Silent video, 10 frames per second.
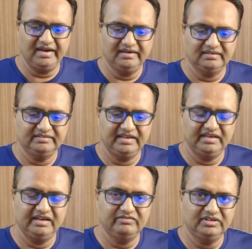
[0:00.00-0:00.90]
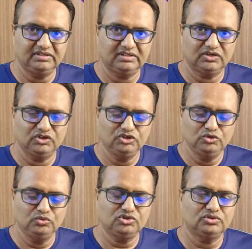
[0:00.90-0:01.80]
and they never
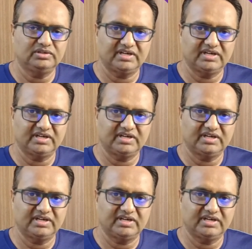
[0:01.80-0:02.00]
used to